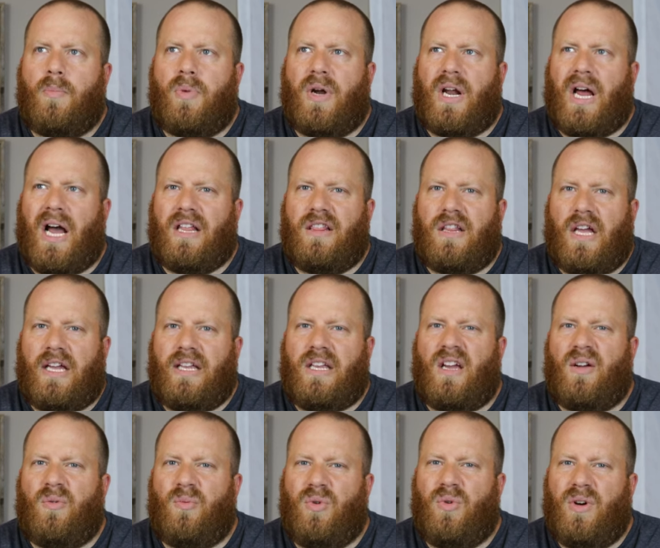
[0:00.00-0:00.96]
But I like
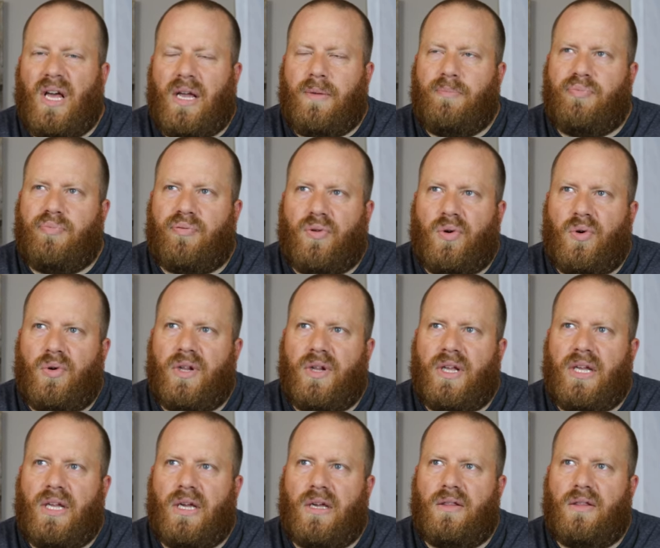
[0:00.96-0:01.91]
it. Would I brew
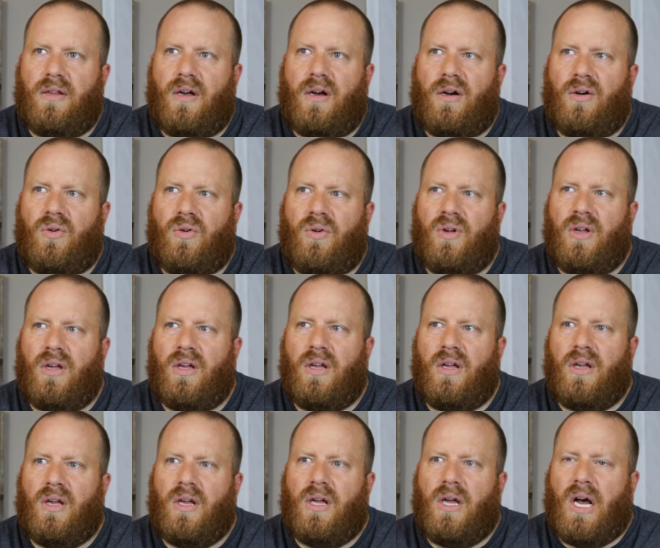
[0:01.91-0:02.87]
it again though?
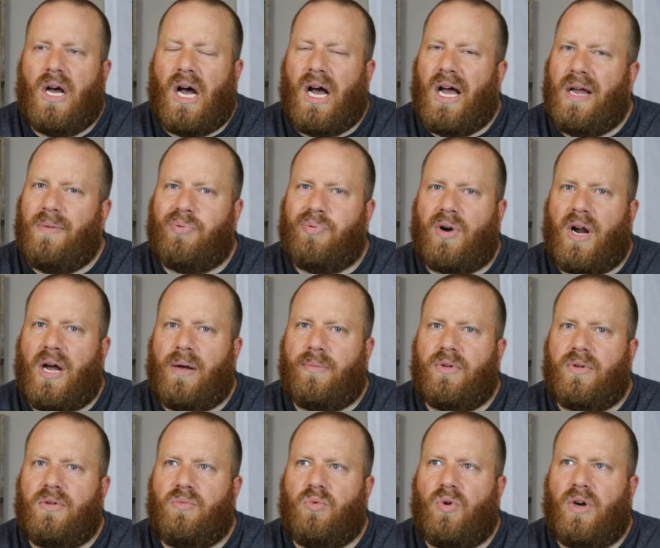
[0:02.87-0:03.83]
I
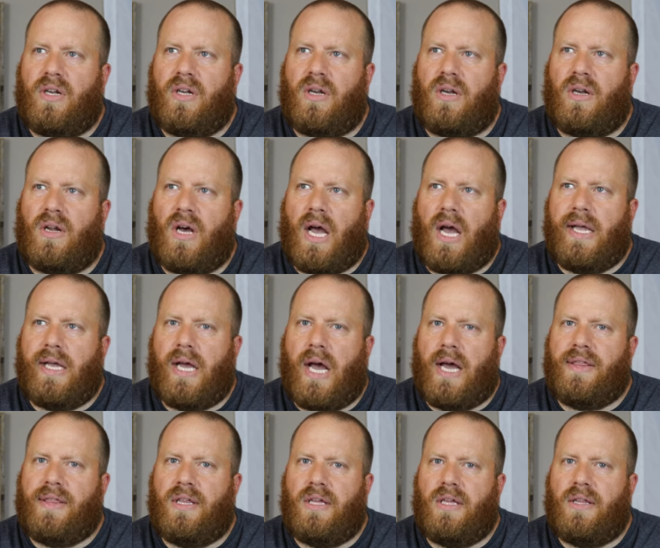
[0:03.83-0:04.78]
probably wouldn't.
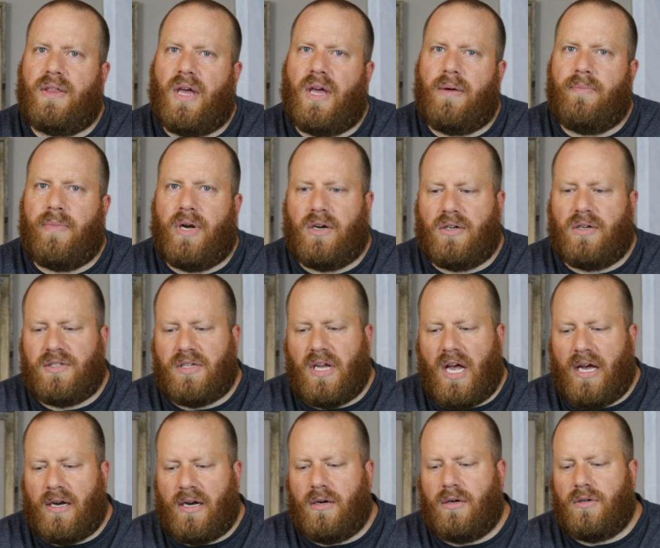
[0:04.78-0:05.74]
I think that Maris
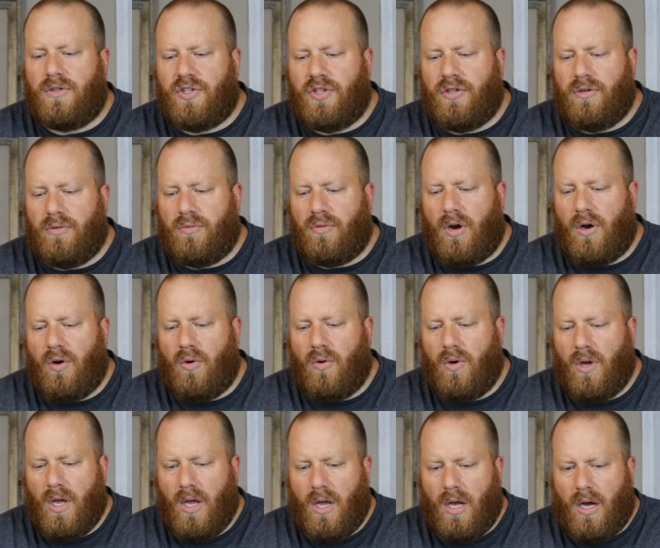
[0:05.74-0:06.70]
Otter
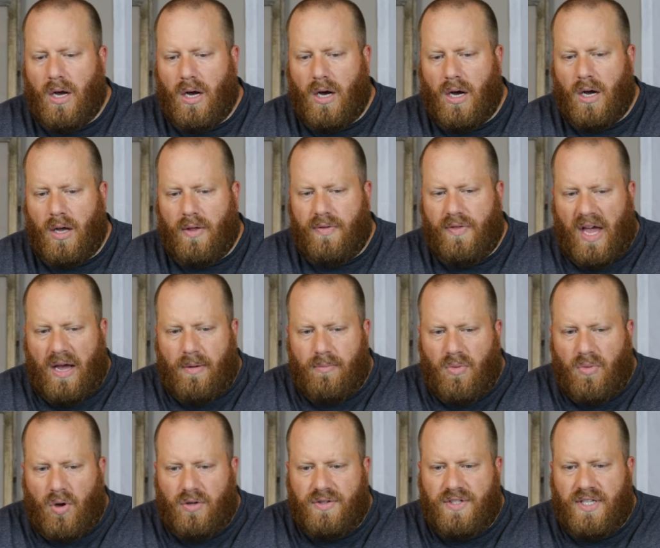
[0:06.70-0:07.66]
Two-Row, that
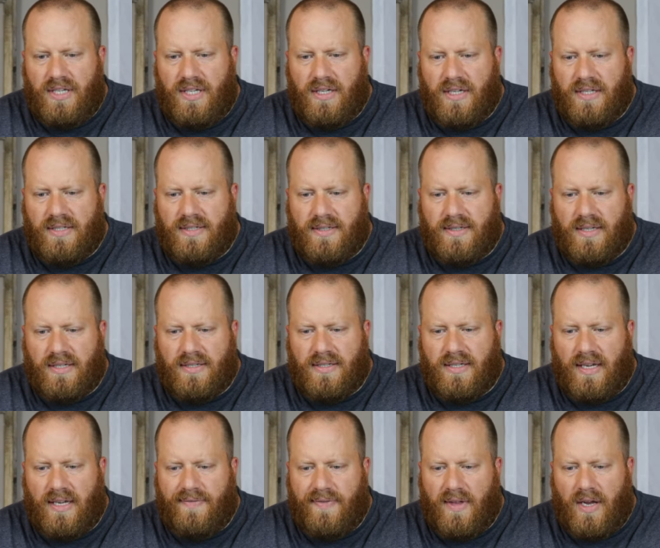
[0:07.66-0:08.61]
maltiness
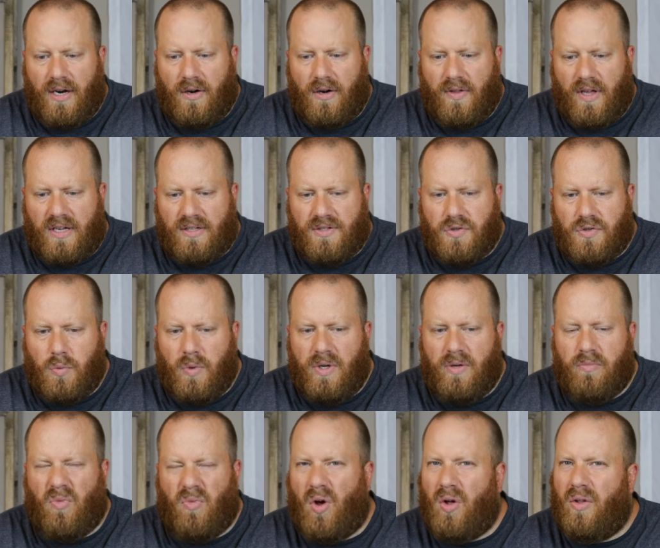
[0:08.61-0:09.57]
that's in there, that
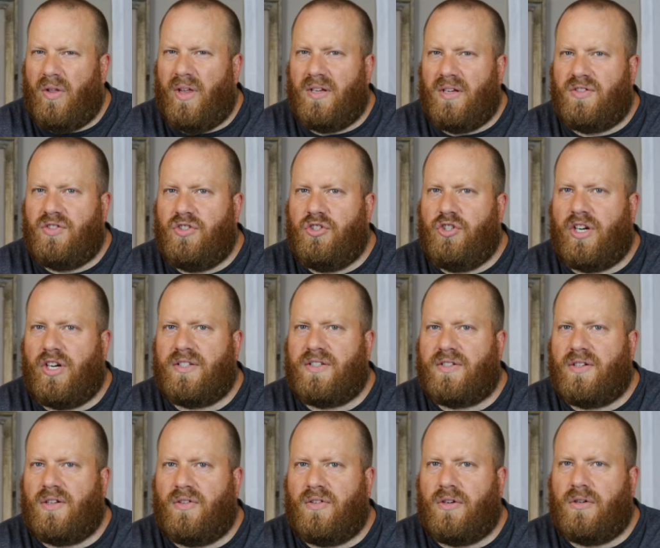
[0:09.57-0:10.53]
sweet malt is
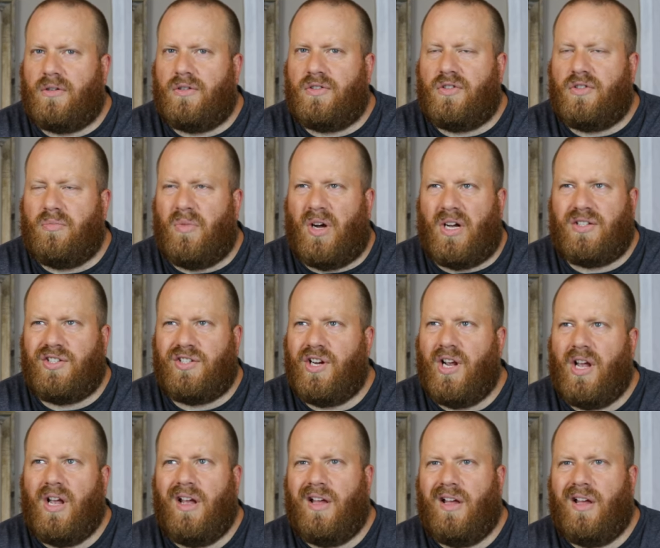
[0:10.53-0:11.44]
just a little too much.